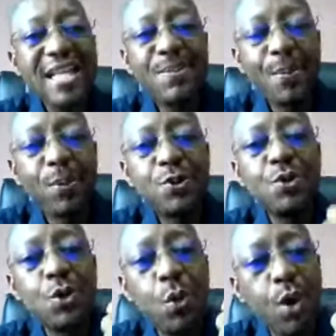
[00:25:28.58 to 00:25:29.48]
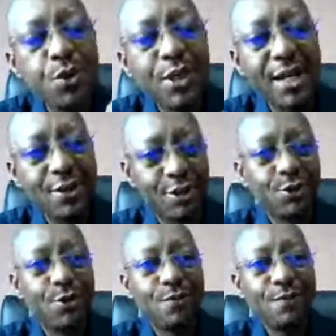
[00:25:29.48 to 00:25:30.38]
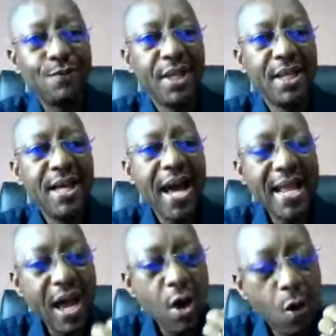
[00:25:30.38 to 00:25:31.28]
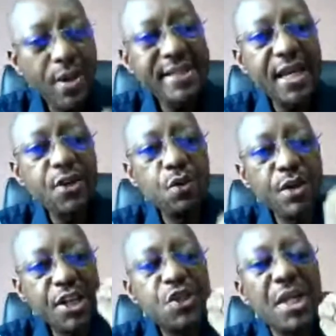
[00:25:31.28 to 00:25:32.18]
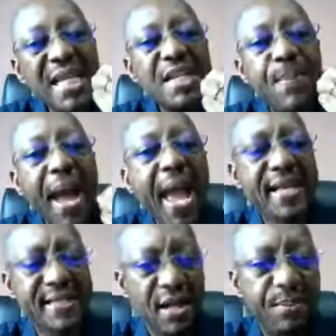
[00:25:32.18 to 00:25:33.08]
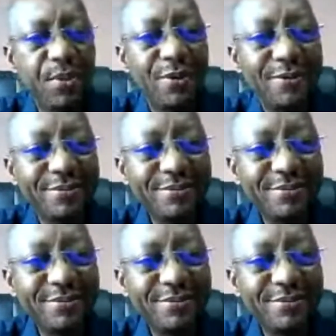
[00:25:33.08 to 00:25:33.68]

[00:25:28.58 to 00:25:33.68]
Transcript: ask people to do what you cannot do. And I always say you need to lead by example.